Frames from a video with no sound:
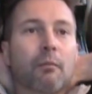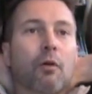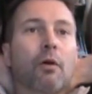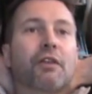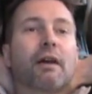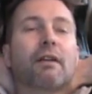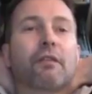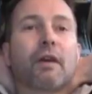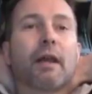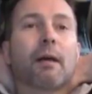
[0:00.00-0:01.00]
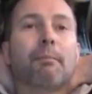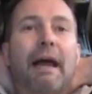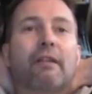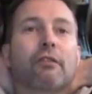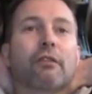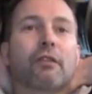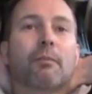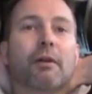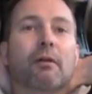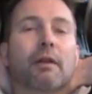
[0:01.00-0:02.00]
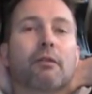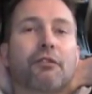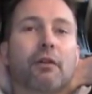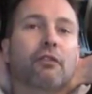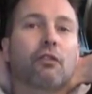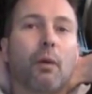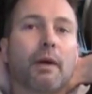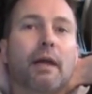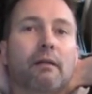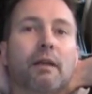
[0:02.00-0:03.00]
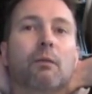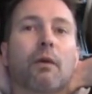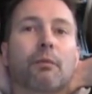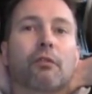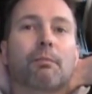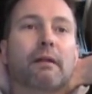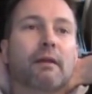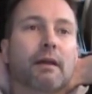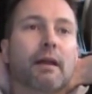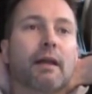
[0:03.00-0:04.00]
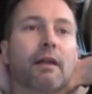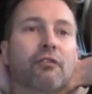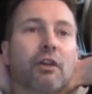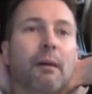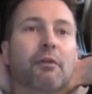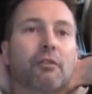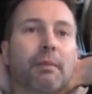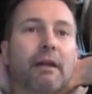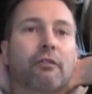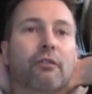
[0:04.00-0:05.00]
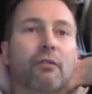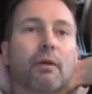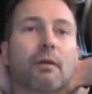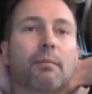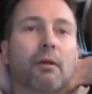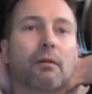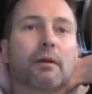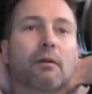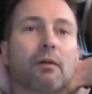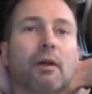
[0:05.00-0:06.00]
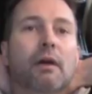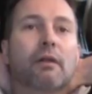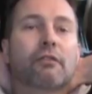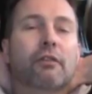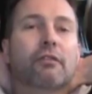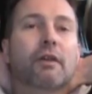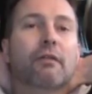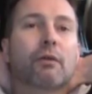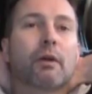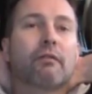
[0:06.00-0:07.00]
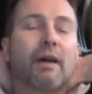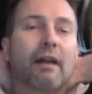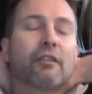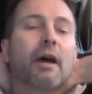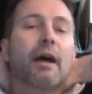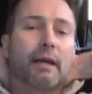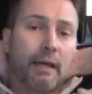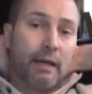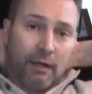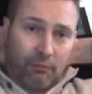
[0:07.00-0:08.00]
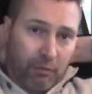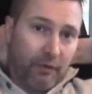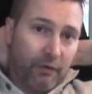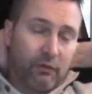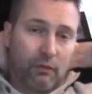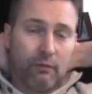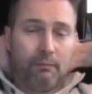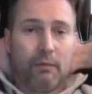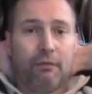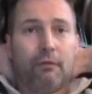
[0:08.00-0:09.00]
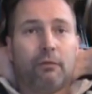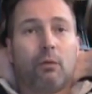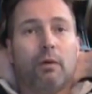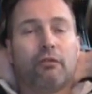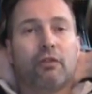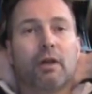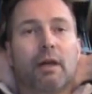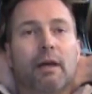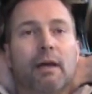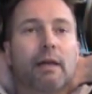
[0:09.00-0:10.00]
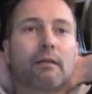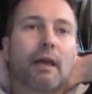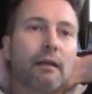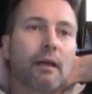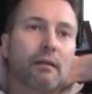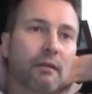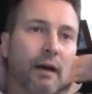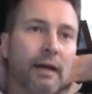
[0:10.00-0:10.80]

Pros and cons of getting a bachelor's in paralegal studies in 2018 with respect to getting a job. Does a bachelor's degree in paralegal studies give you an advantage? Again, as previous to the first question, it